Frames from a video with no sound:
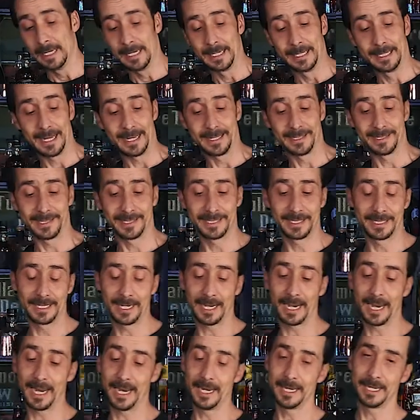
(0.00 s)
Then
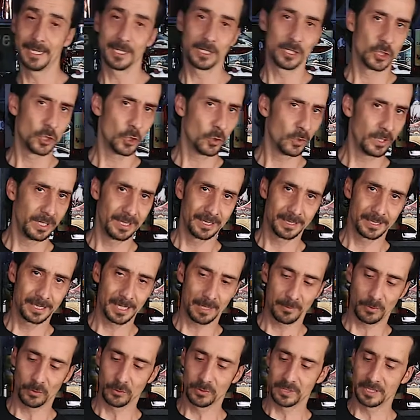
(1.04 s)
strain, don't need a
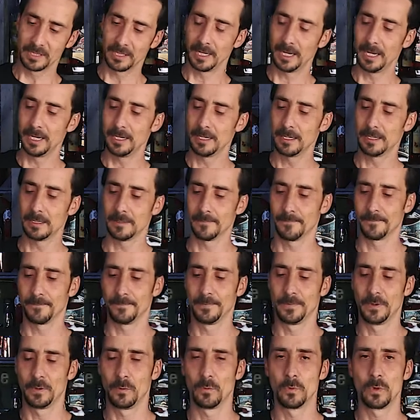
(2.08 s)
double strain,
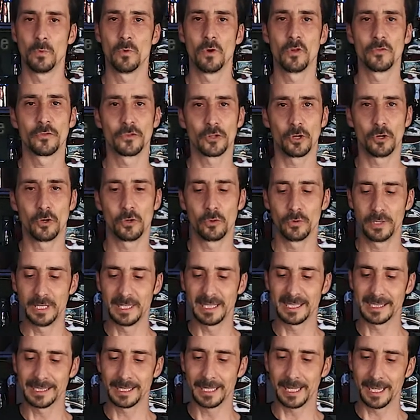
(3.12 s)
we want all
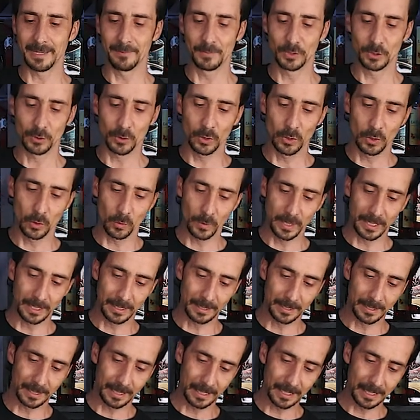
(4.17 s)
this lime to go in
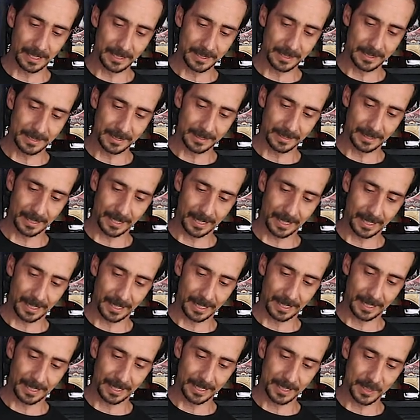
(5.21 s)
in the glass
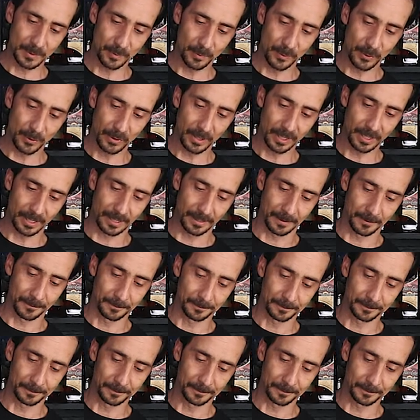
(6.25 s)
and let's put it in